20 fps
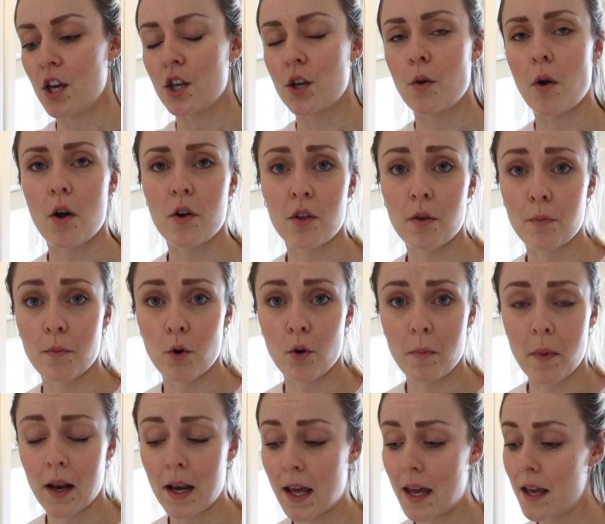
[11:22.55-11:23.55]
you owe them more
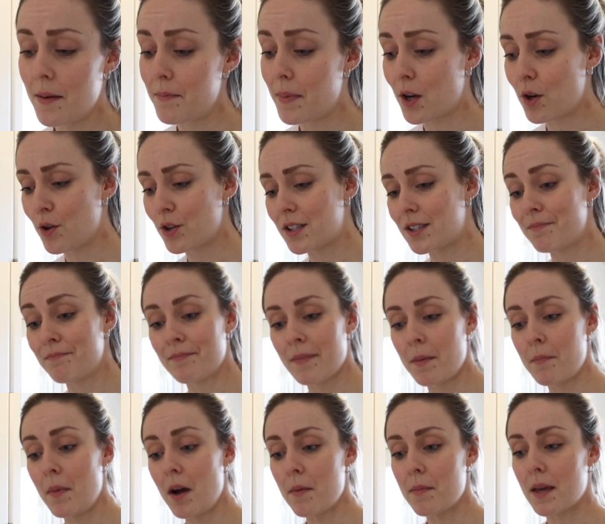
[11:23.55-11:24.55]
money, because it
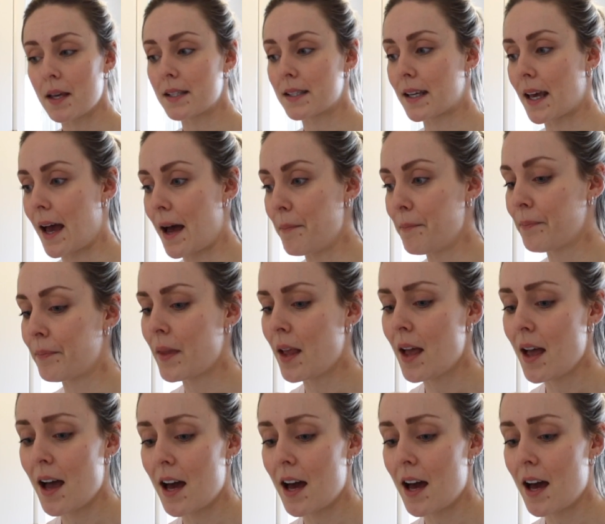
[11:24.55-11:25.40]
might be a scam.